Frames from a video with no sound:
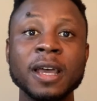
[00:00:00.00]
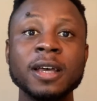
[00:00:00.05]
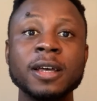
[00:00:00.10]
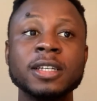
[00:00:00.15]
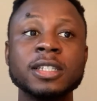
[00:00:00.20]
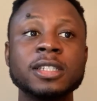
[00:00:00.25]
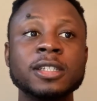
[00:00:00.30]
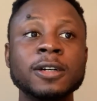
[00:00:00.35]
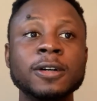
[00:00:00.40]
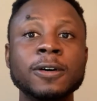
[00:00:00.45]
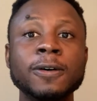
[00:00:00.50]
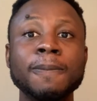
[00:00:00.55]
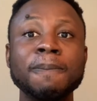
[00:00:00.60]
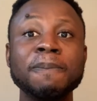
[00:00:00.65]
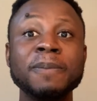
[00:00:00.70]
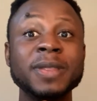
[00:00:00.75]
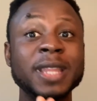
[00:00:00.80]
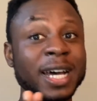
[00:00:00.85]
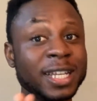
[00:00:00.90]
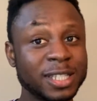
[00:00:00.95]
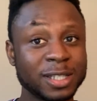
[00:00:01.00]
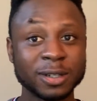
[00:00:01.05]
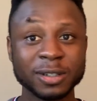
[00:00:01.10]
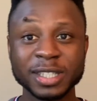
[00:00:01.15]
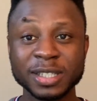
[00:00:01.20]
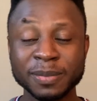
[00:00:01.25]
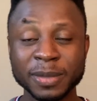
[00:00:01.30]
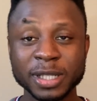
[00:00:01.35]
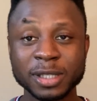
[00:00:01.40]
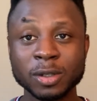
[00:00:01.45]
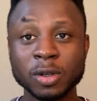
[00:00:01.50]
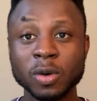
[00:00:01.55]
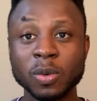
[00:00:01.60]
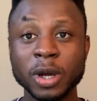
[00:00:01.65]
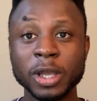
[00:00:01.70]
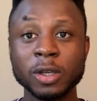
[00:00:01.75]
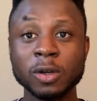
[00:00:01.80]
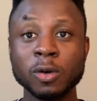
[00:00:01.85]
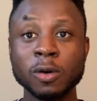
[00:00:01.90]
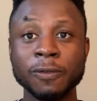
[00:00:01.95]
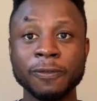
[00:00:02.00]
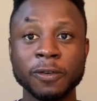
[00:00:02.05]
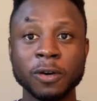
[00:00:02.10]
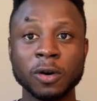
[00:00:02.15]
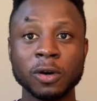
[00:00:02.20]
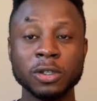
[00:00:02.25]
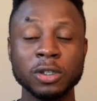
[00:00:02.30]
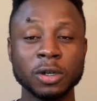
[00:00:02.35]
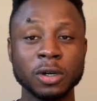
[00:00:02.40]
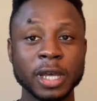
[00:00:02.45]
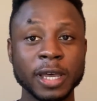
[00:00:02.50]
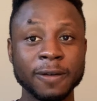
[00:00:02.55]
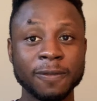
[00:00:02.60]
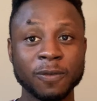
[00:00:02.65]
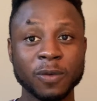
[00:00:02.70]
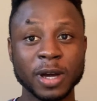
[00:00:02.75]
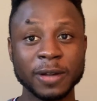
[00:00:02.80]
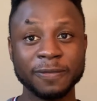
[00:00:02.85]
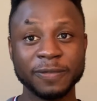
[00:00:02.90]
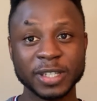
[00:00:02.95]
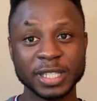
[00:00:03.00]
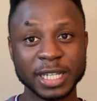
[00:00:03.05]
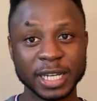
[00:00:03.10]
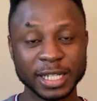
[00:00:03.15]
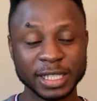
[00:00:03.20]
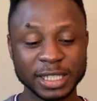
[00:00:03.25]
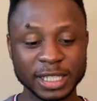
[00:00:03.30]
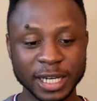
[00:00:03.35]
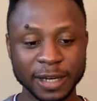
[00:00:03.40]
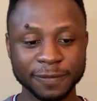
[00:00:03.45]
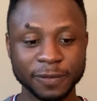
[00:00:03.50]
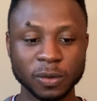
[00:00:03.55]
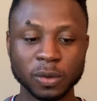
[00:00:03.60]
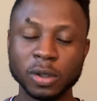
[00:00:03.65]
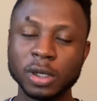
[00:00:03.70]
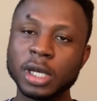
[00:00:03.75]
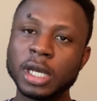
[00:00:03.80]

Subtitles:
So that's the ultimate goal when you go for your F1 visa interview.